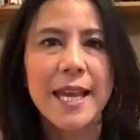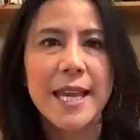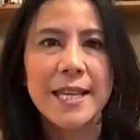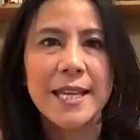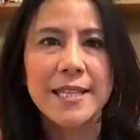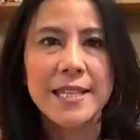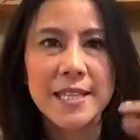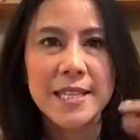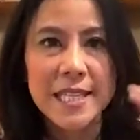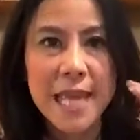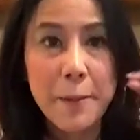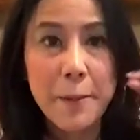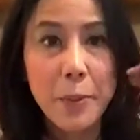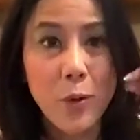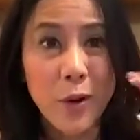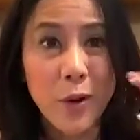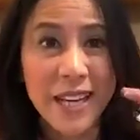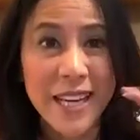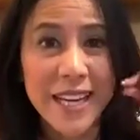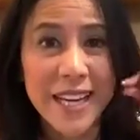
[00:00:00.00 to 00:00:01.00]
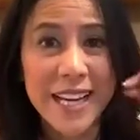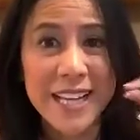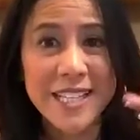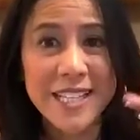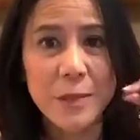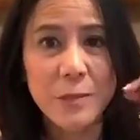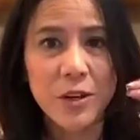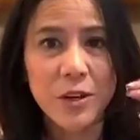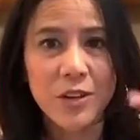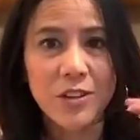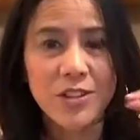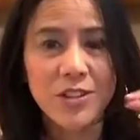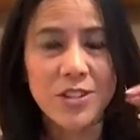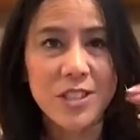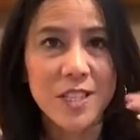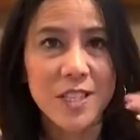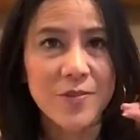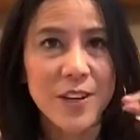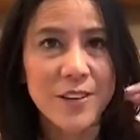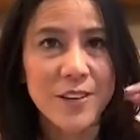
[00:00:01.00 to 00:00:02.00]
It's a set point in our
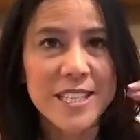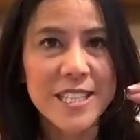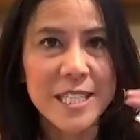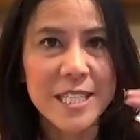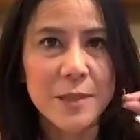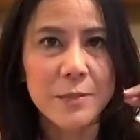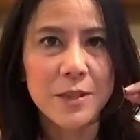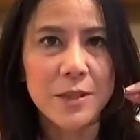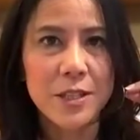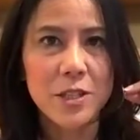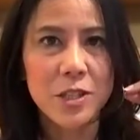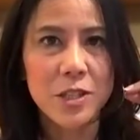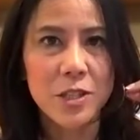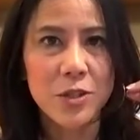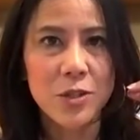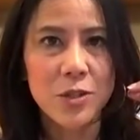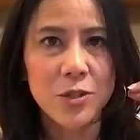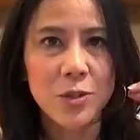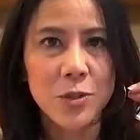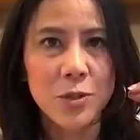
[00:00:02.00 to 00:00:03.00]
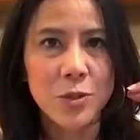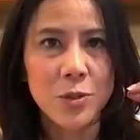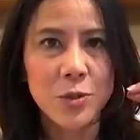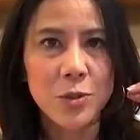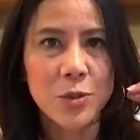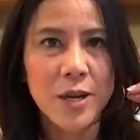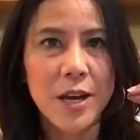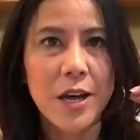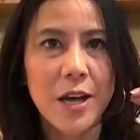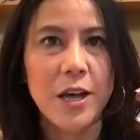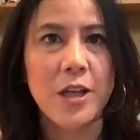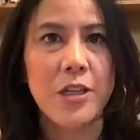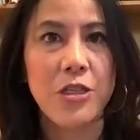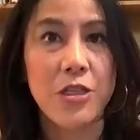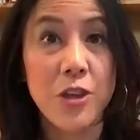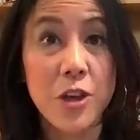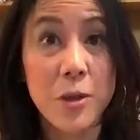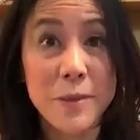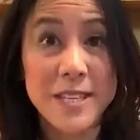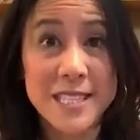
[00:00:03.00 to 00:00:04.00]
subconscious, very similar to a
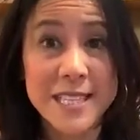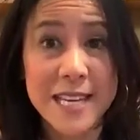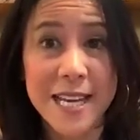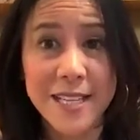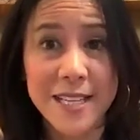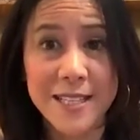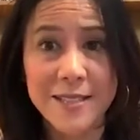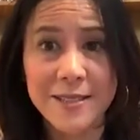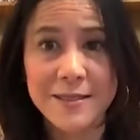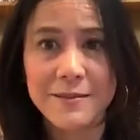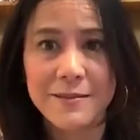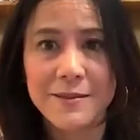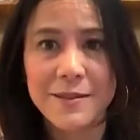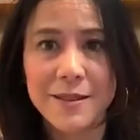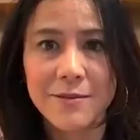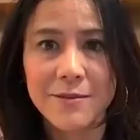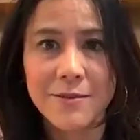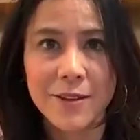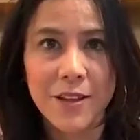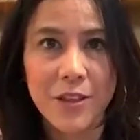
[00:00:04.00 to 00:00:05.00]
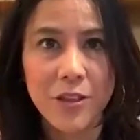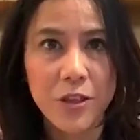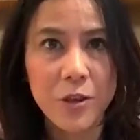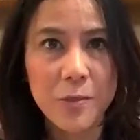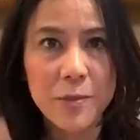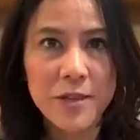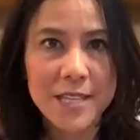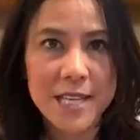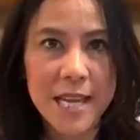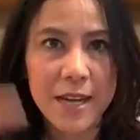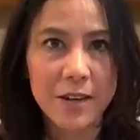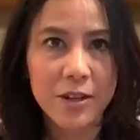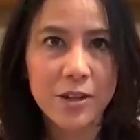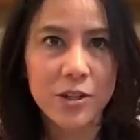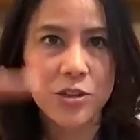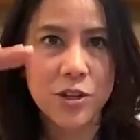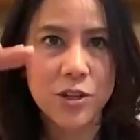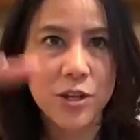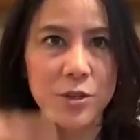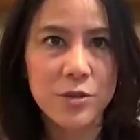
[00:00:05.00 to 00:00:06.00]
thermostat. Right, thermostat
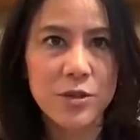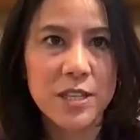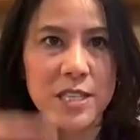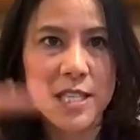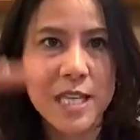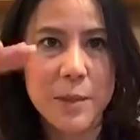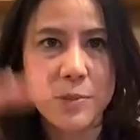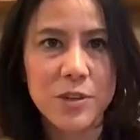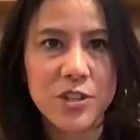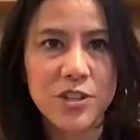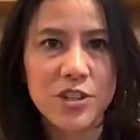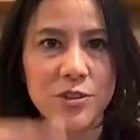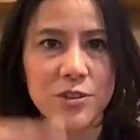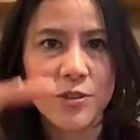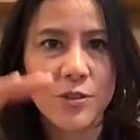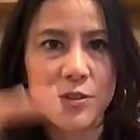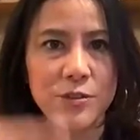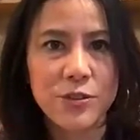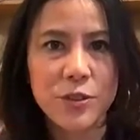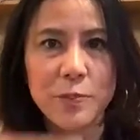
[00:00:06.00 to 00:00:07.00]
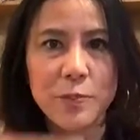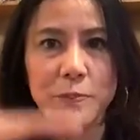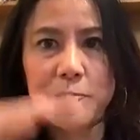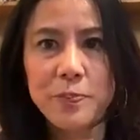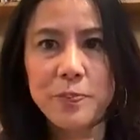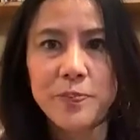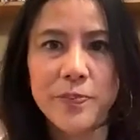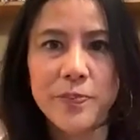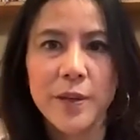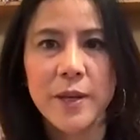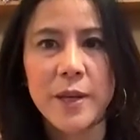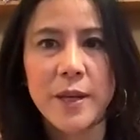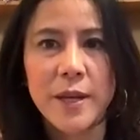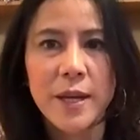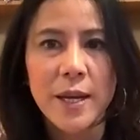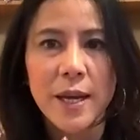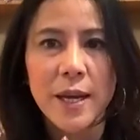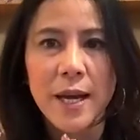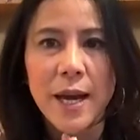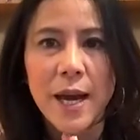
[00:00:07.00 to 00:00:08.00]
controls the temperature in the room.
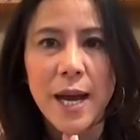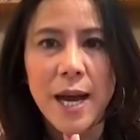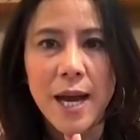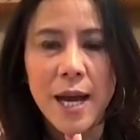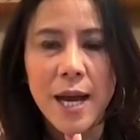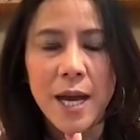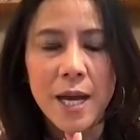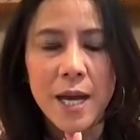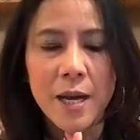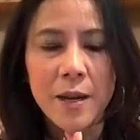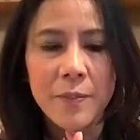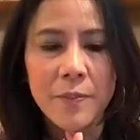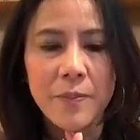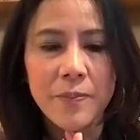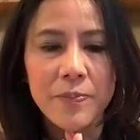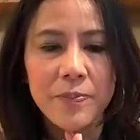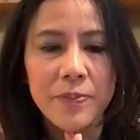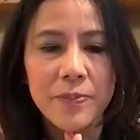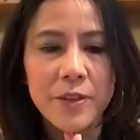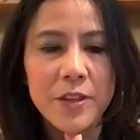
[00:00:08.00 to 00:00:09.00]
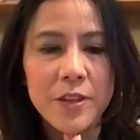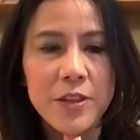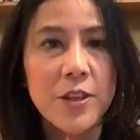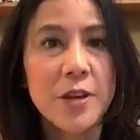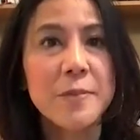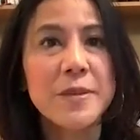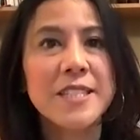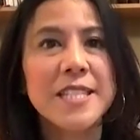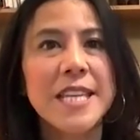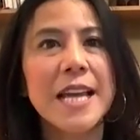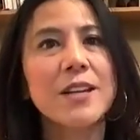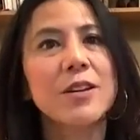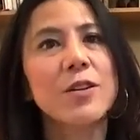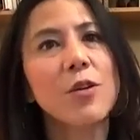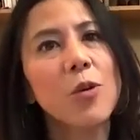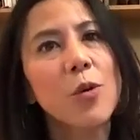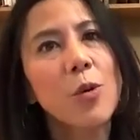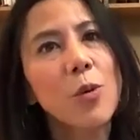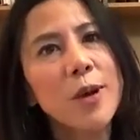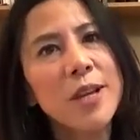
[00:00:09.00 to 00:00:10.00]
Um, the thermostat
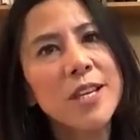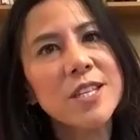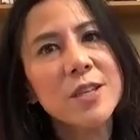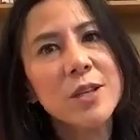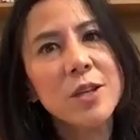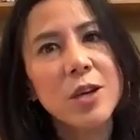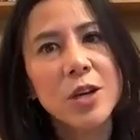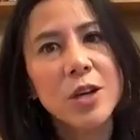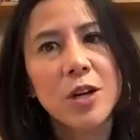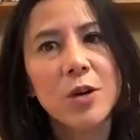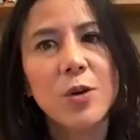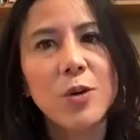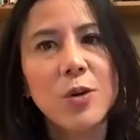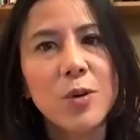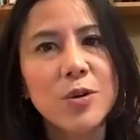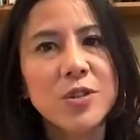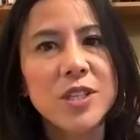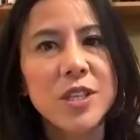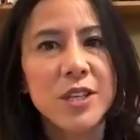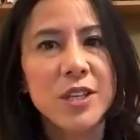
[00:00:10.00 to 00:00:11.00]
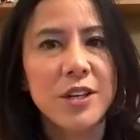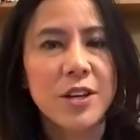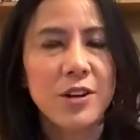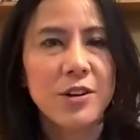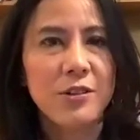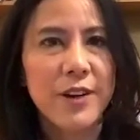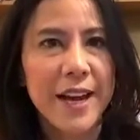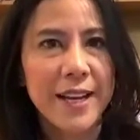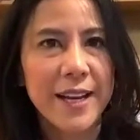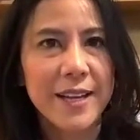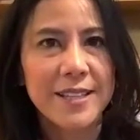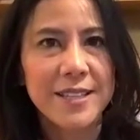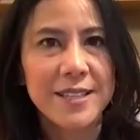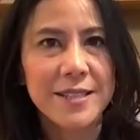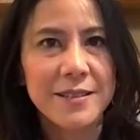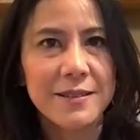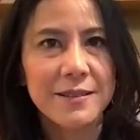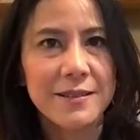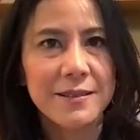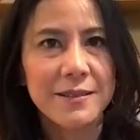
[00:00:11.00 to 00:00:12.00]
always auto
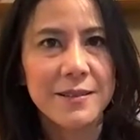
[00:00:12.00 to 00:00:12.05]
corrects.